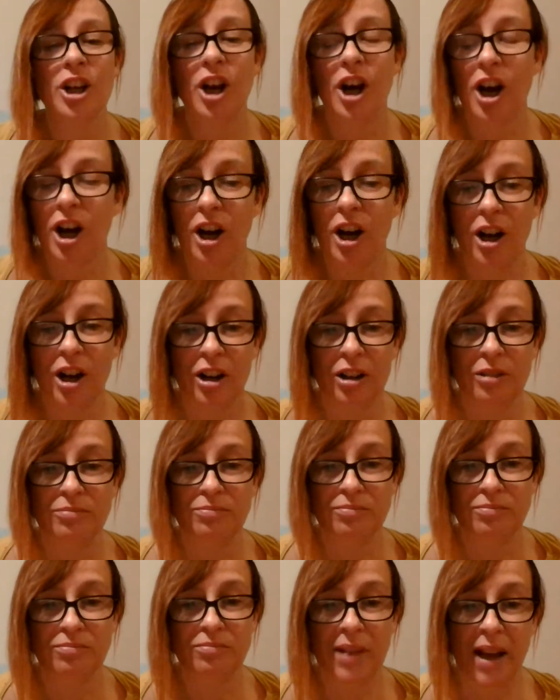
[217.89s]

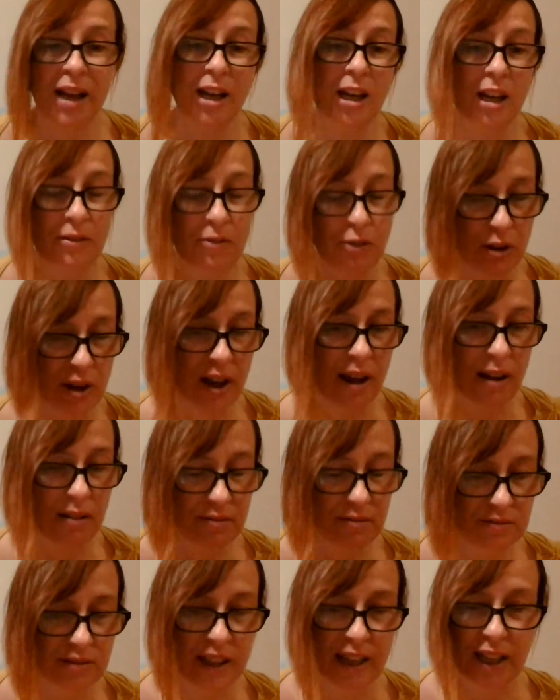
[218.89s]
And if you have
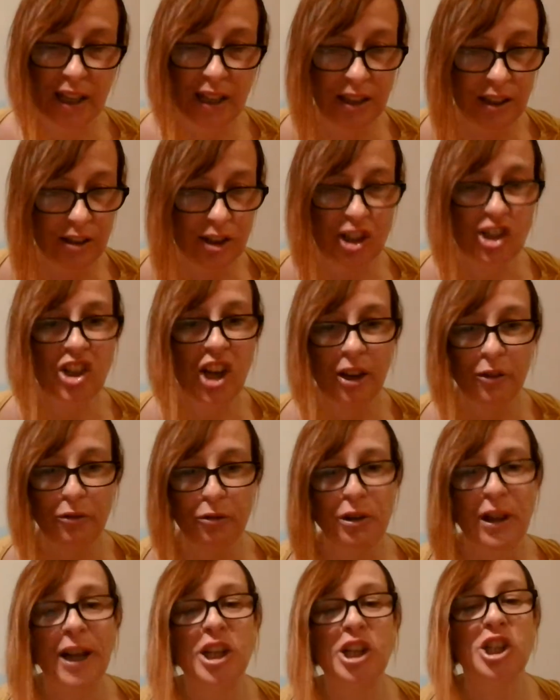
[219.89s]
like this kind of
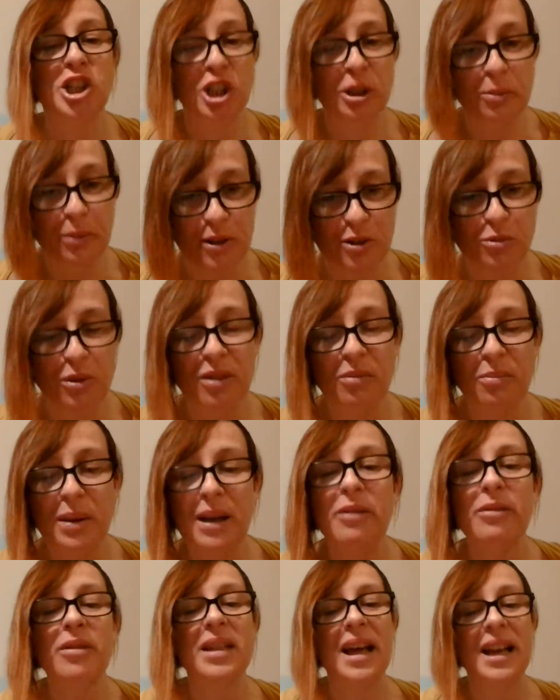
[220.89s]
relationship as with
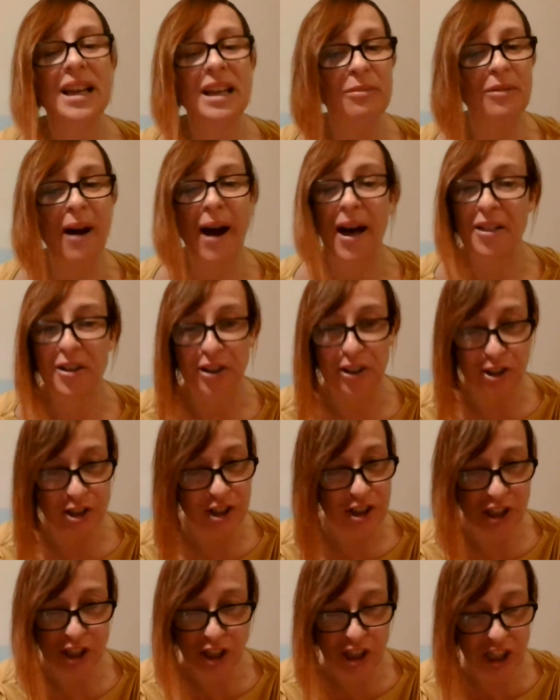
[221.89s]
me with any other
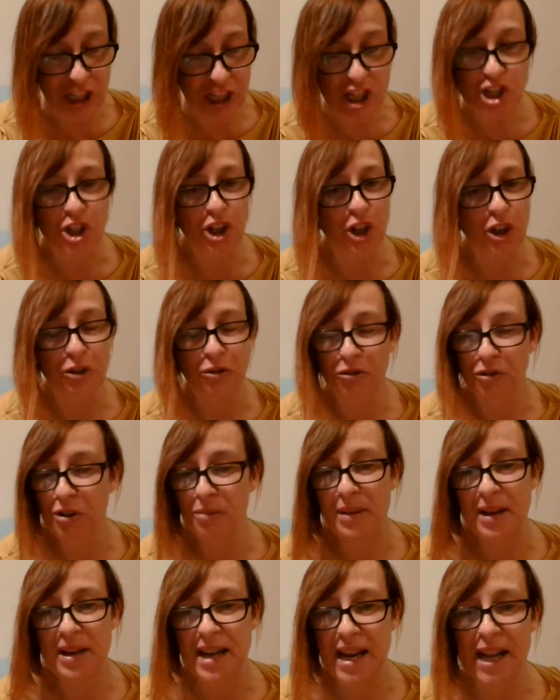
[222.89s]
teacher
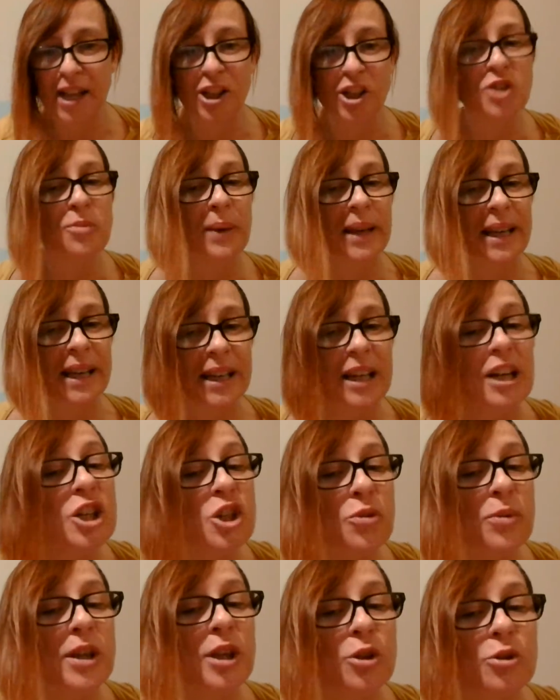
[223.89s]
from an English speaking
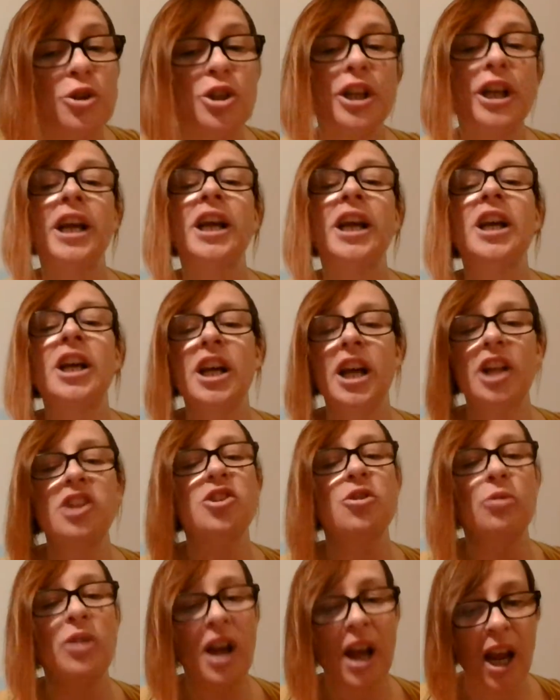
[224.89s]
country, usually
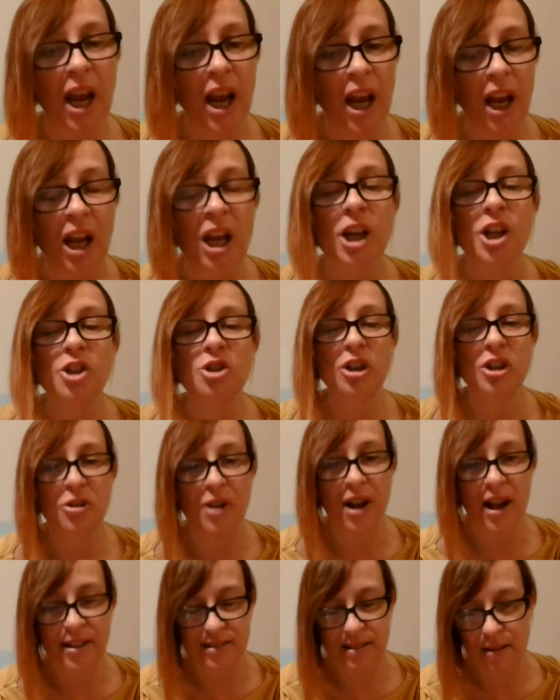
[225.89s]
it's okay to
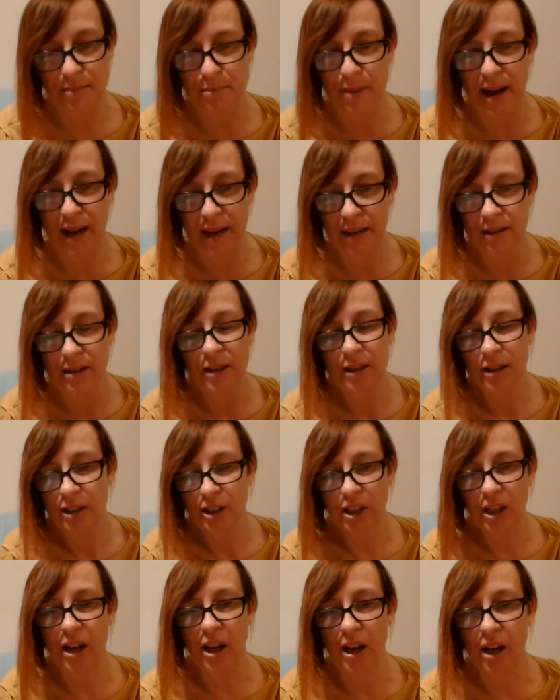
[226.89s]
address them by
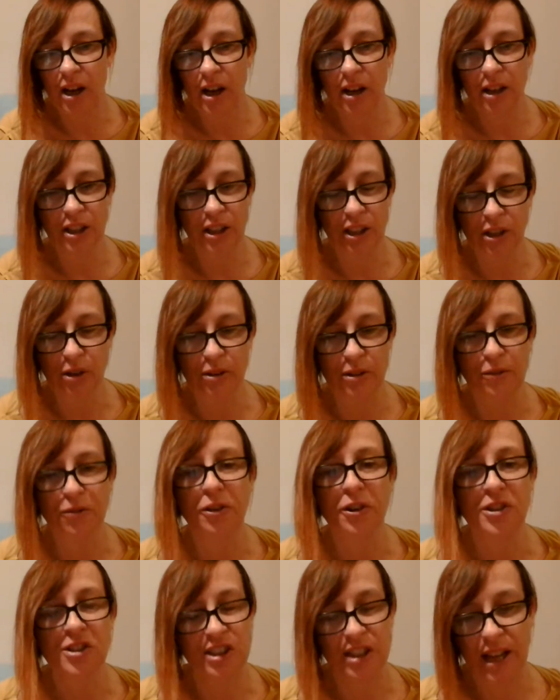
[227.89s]
the
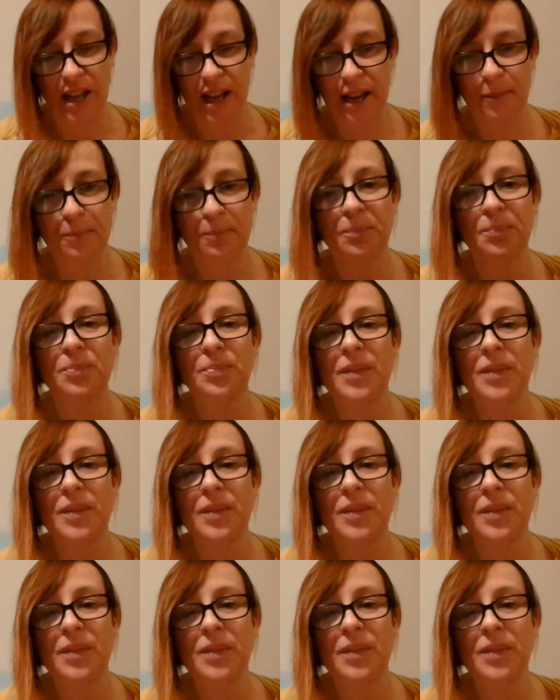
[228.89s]
first name.